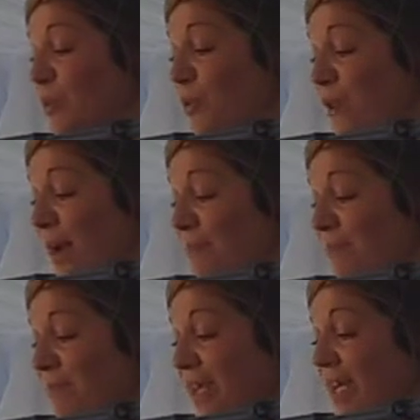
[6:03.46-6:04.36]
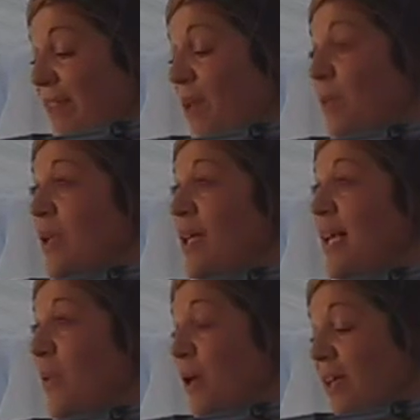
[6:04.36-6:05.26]
program that will
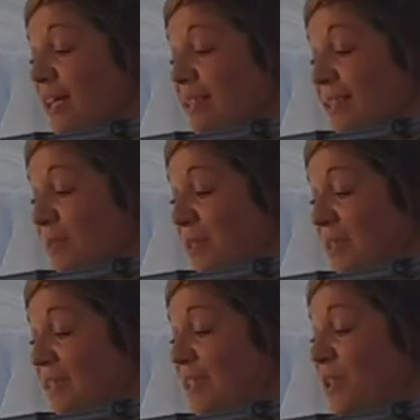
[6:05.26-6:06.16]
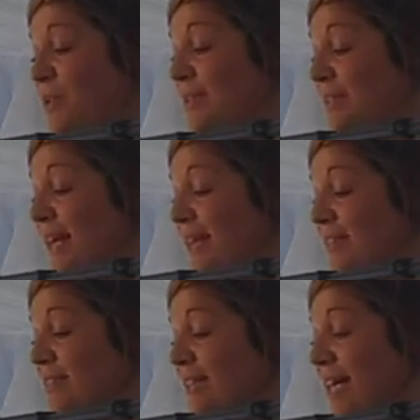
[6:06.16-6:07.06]
allow our customers to use
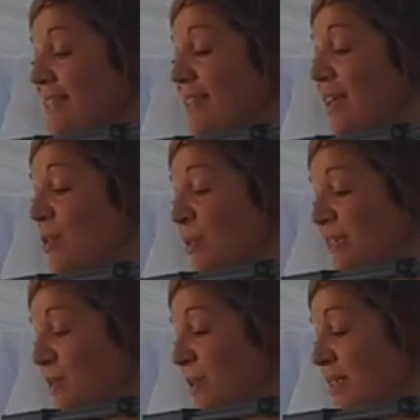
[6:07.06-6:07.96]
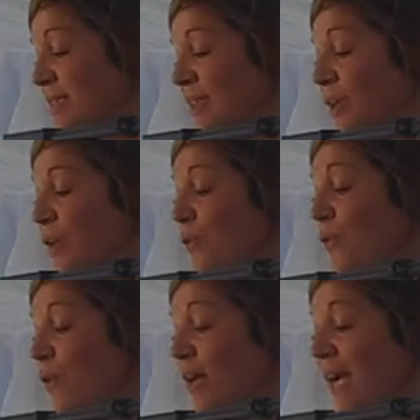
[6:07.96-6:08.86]
Standard as their resource
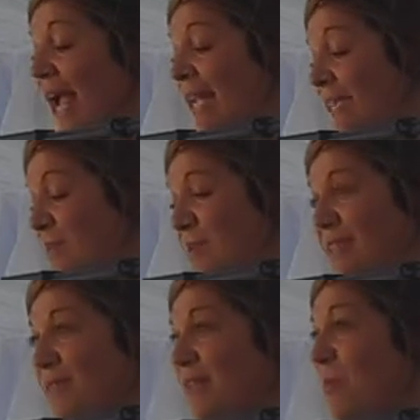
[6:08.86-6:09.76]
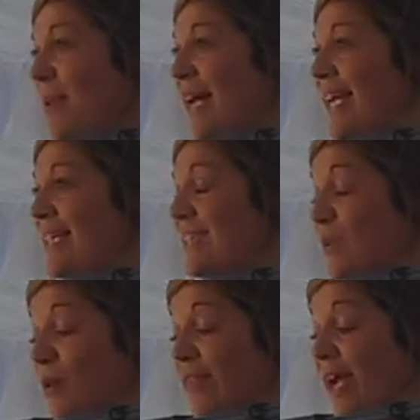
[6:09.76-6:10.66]
for any specific appliance
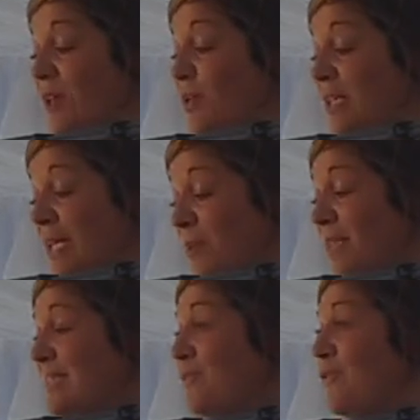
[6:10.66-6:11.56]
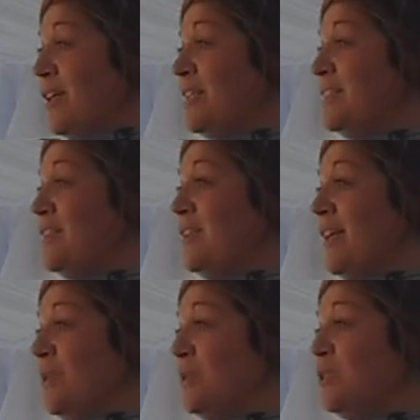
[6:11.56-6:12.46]
or that unique piece of furniture
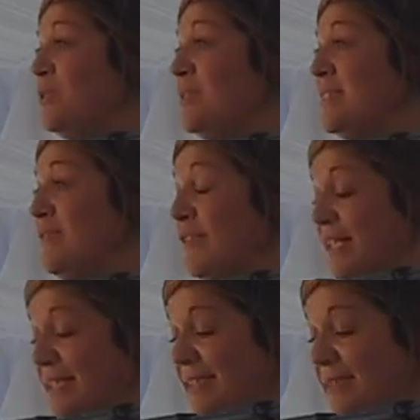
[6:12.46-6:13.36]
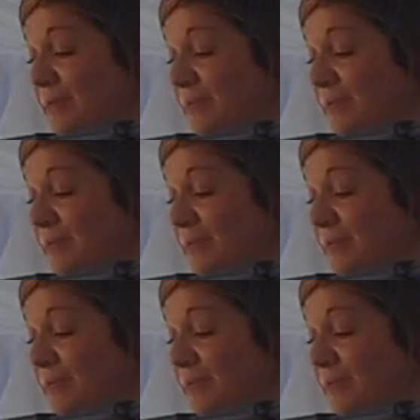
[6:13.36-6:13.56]
that you choose to find.